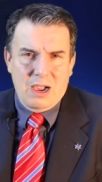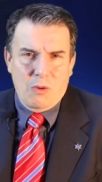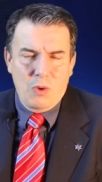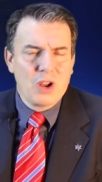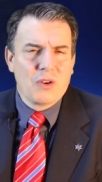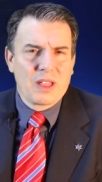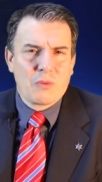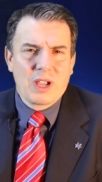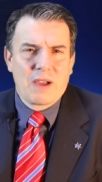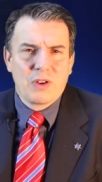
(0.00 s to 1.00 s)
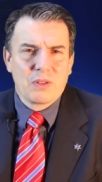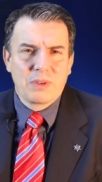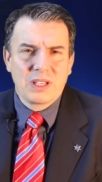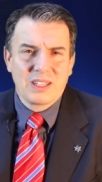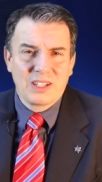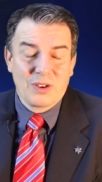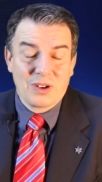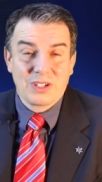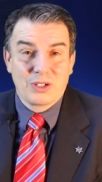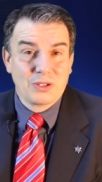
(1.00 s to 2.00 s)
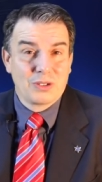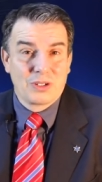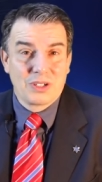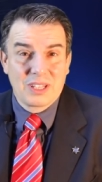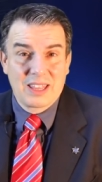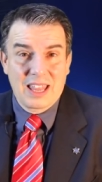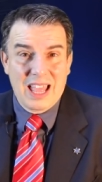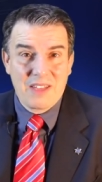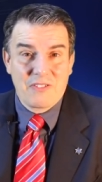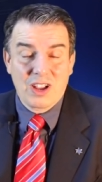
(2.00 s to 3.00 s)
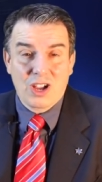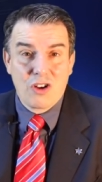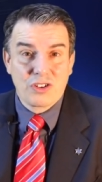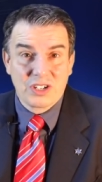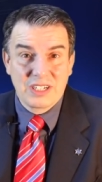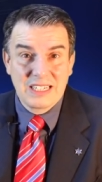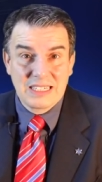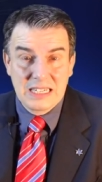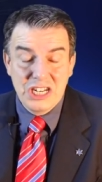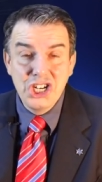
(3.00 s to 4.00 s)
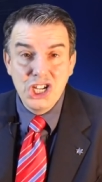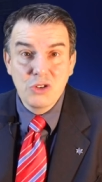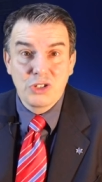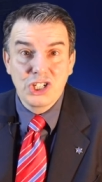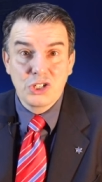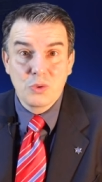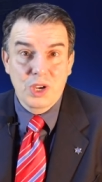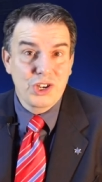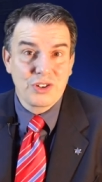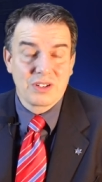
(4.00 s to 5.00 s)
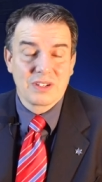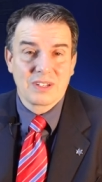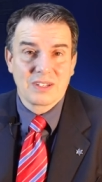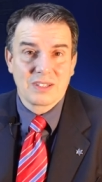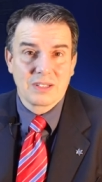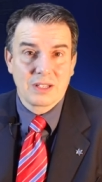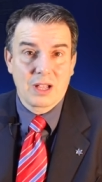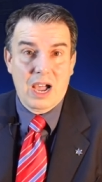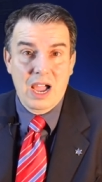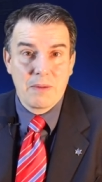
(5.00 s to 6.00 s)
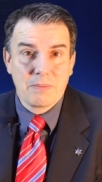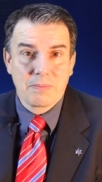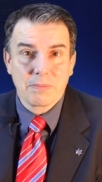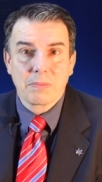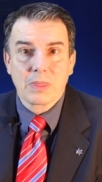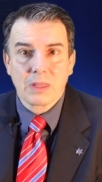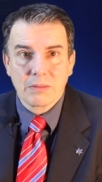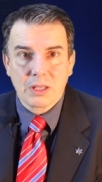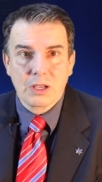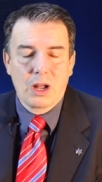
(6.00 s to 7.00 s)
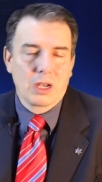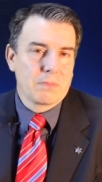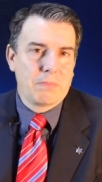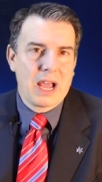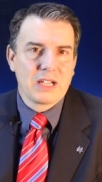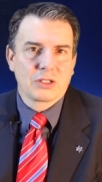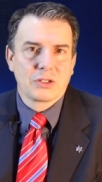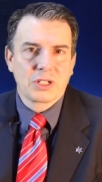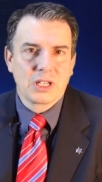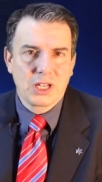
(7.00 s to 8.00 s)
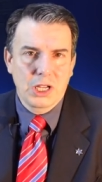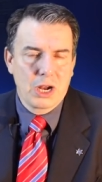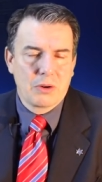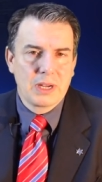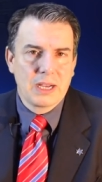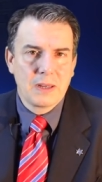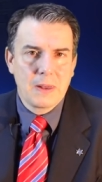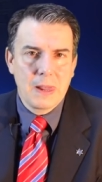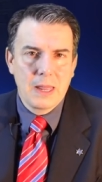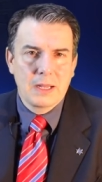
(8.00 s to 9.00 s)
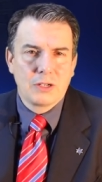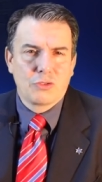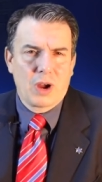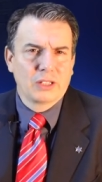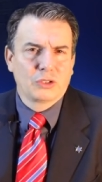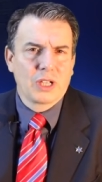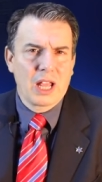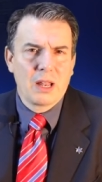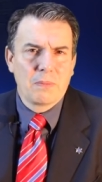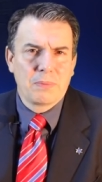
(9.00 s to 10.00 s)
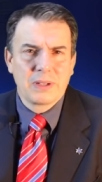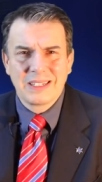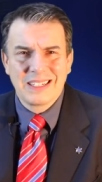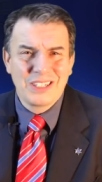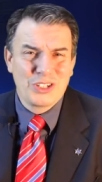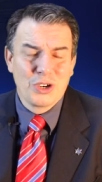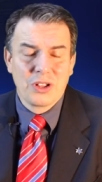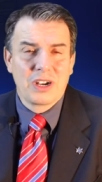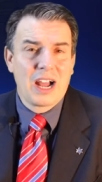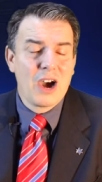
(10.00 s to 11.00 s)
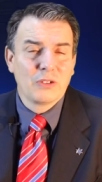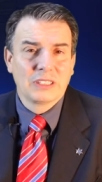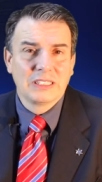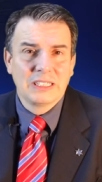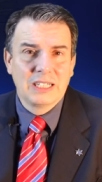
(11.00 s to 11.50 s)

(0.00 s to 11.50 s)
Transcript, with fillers: We know that we have not been the only church that have encountered this new situation. I am calling pastors in the area, trying to help each other out.